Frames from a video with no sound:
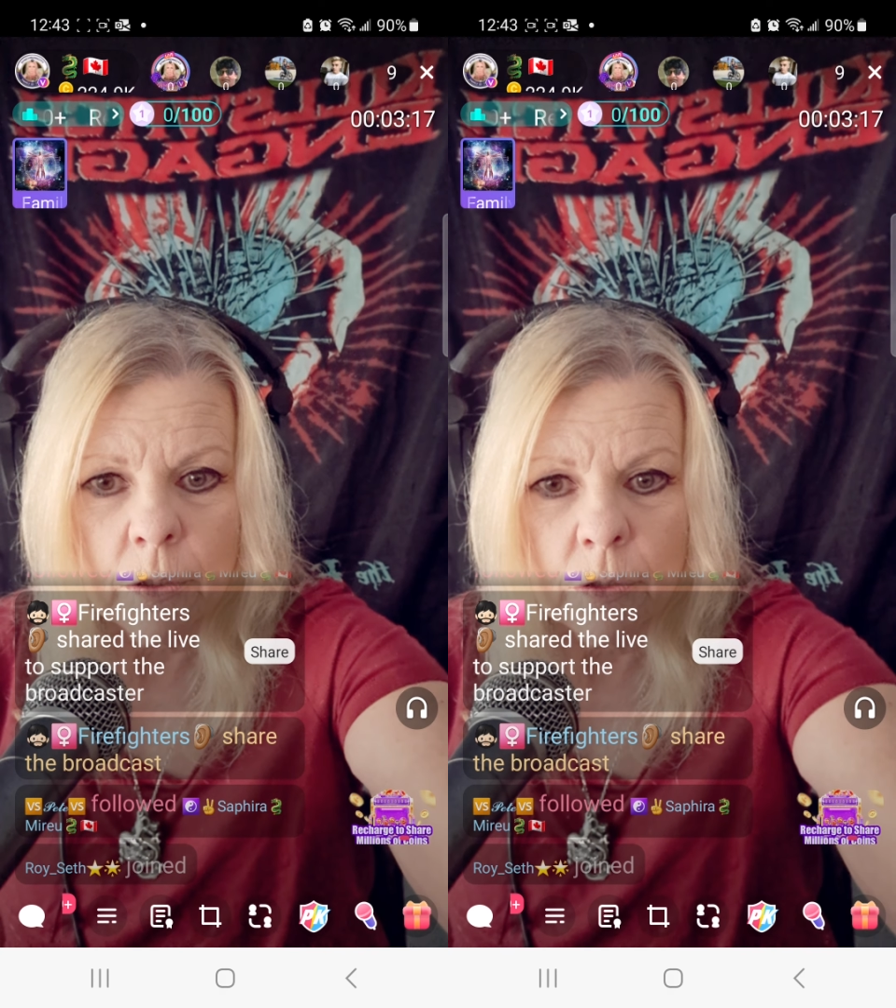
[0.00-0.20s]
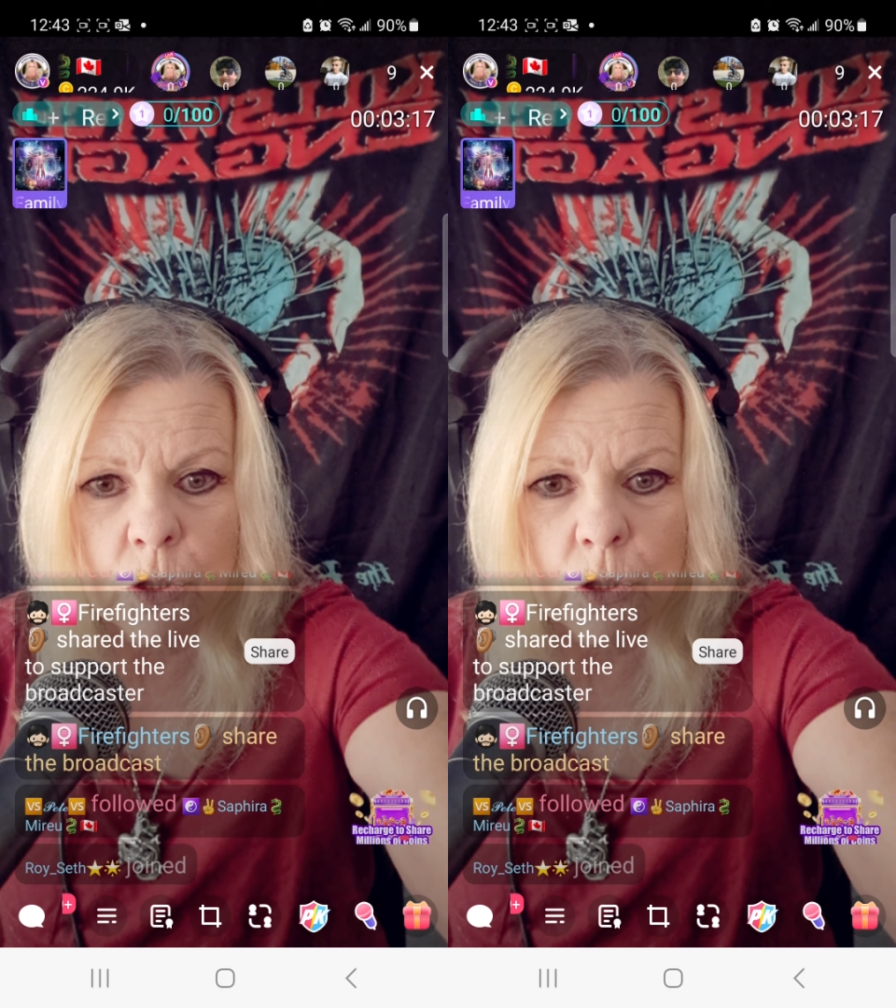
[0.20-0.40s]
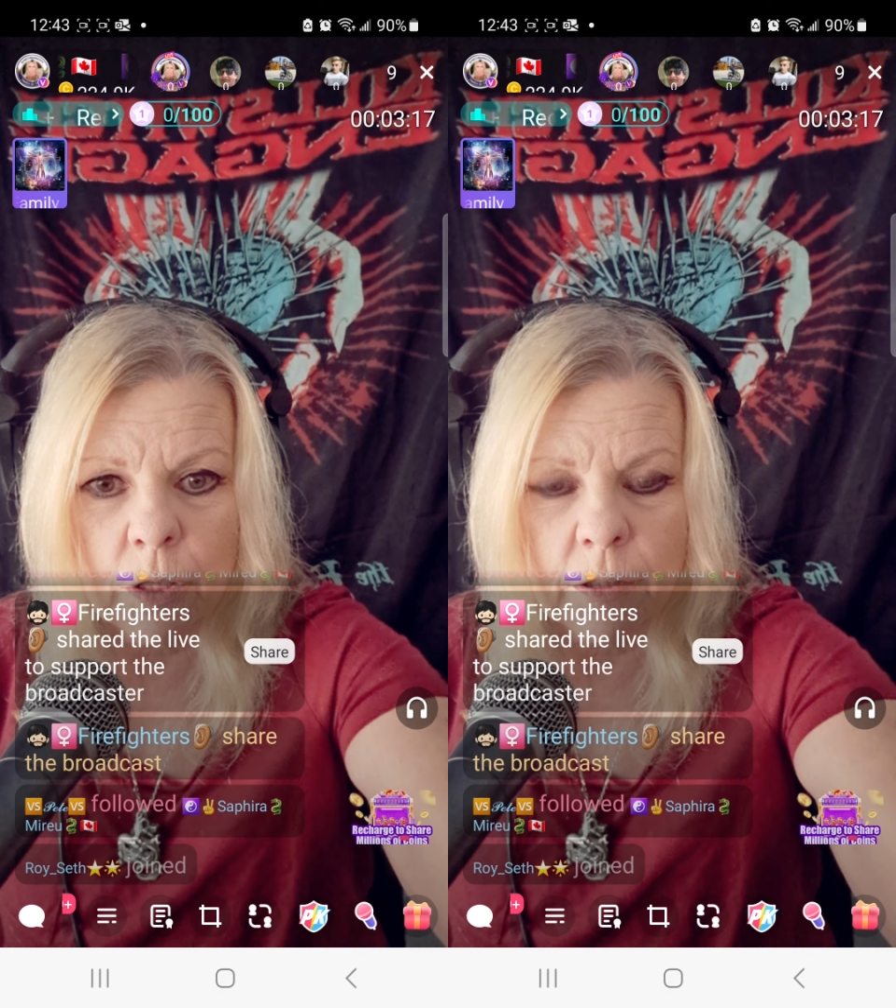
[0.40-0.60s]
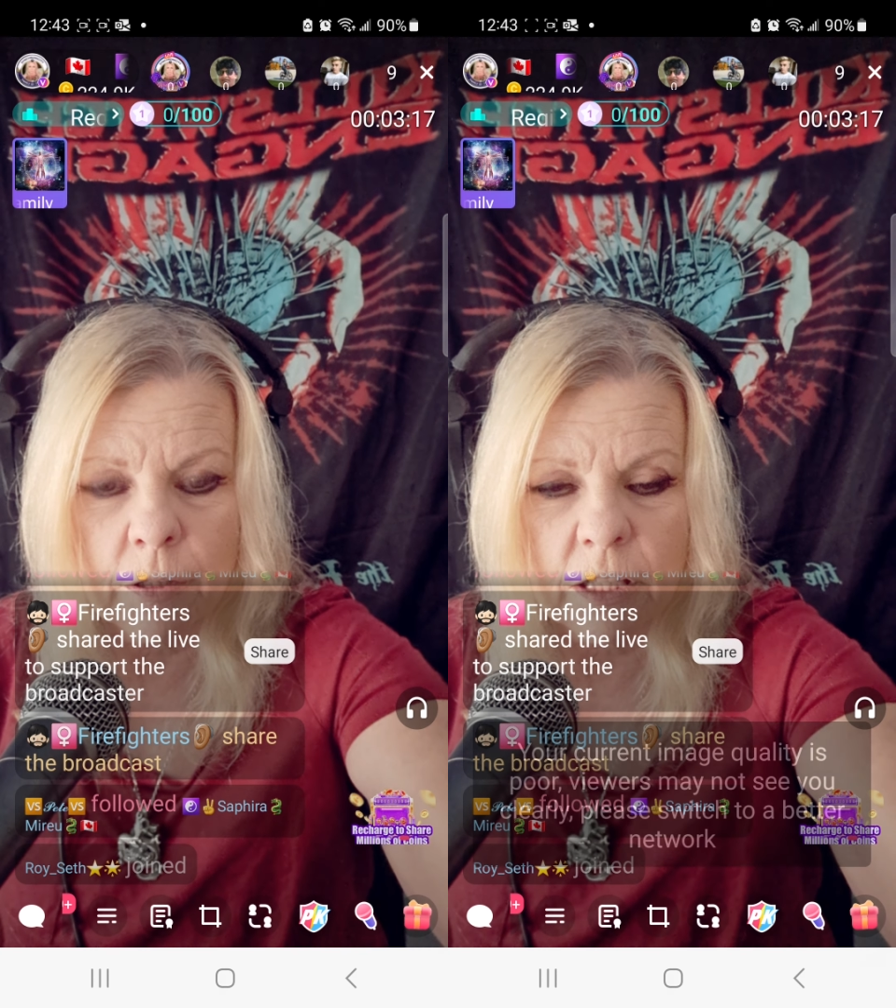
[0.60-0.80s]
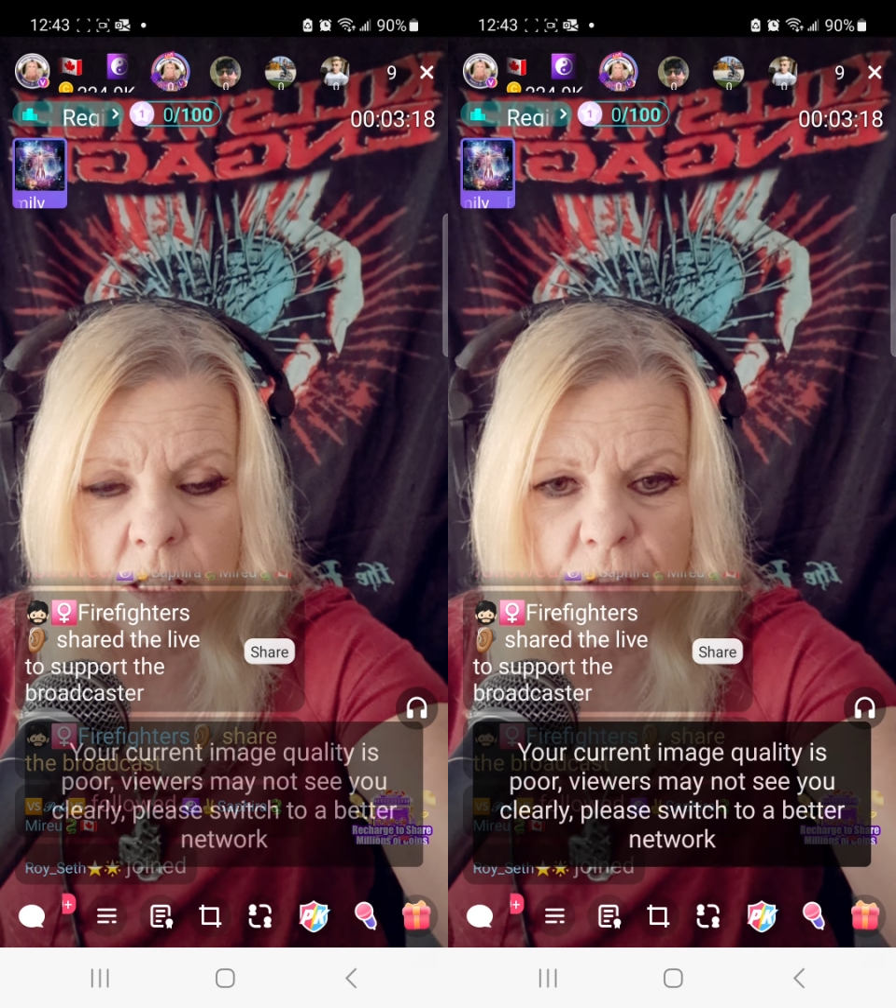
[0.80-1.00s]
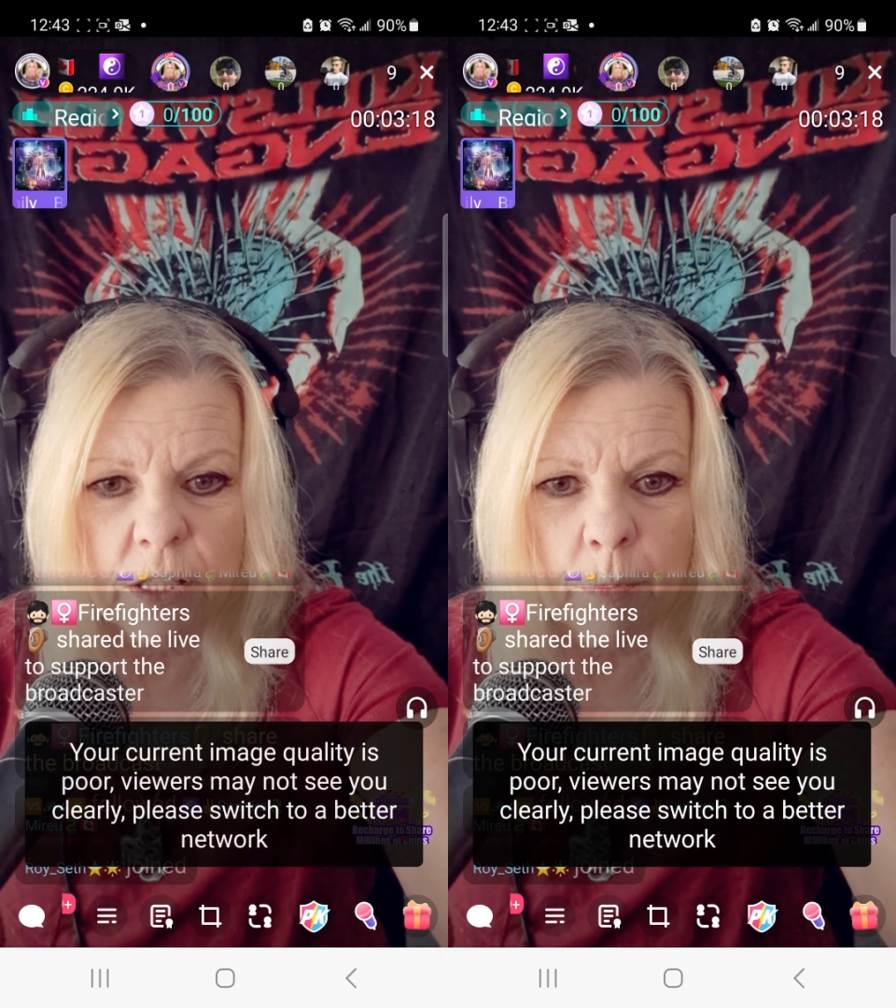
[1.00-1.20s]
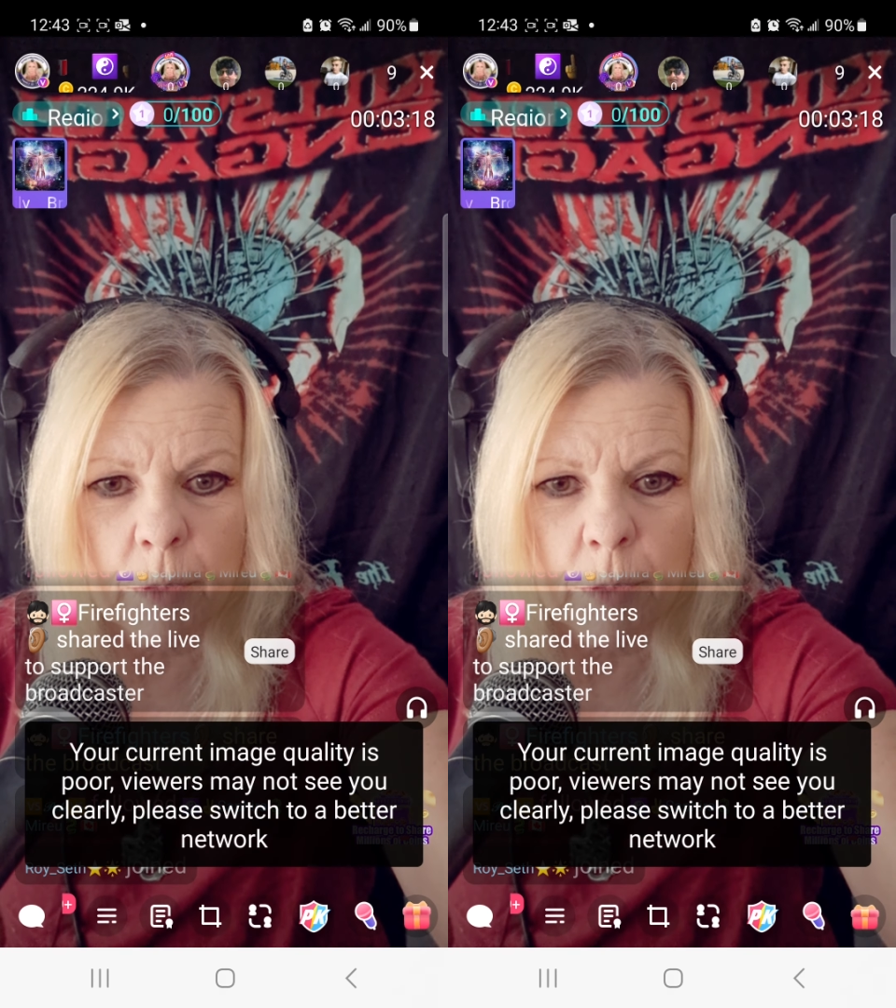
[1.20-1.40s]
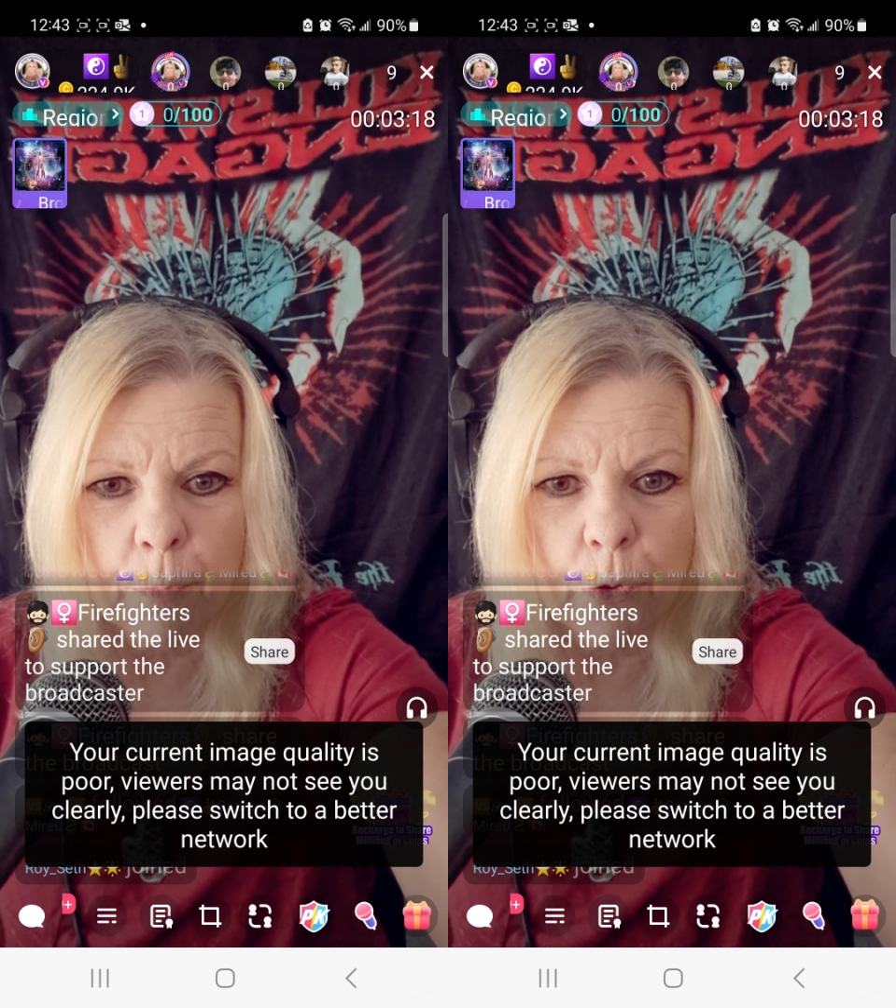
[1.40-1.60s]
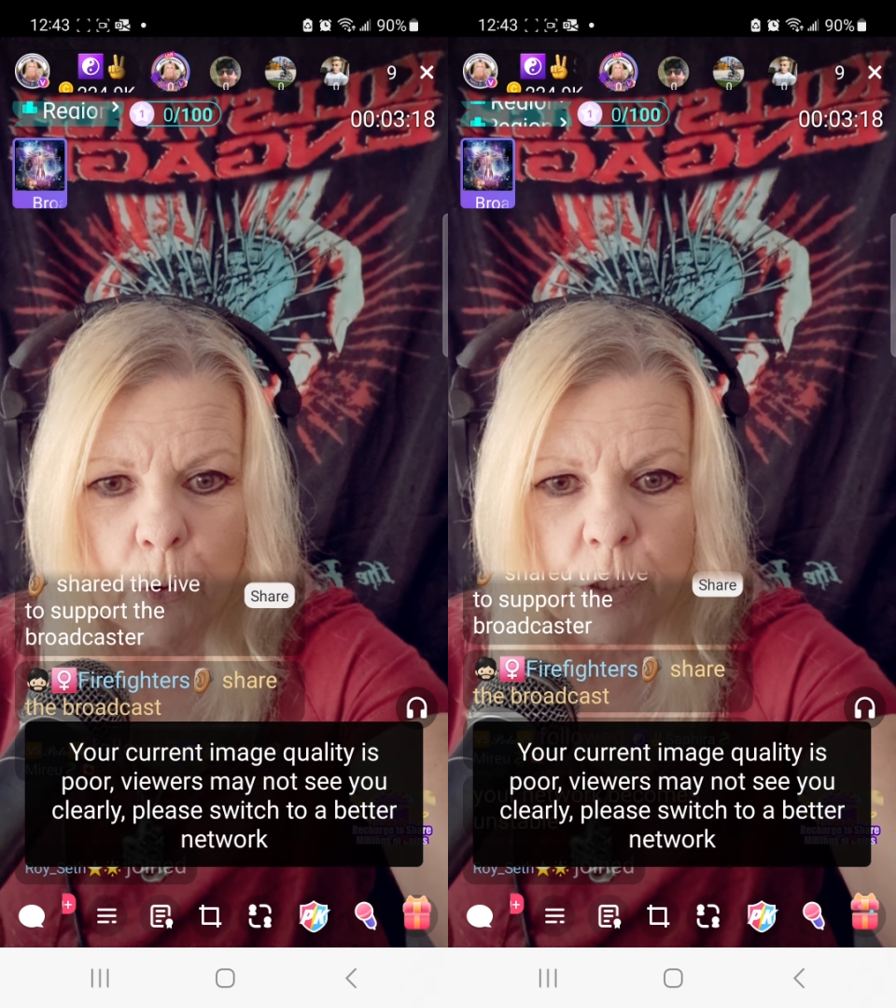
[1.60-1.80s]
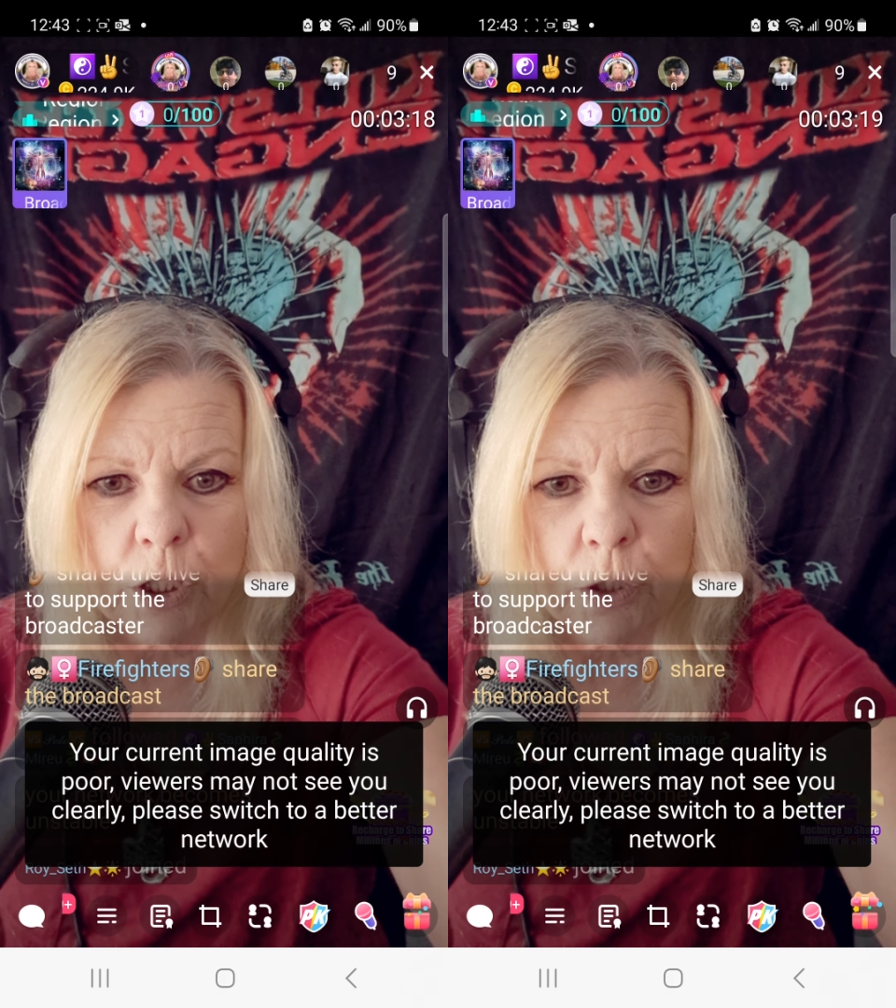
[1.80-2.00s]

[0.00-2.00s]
the stuff that's going to be important to you.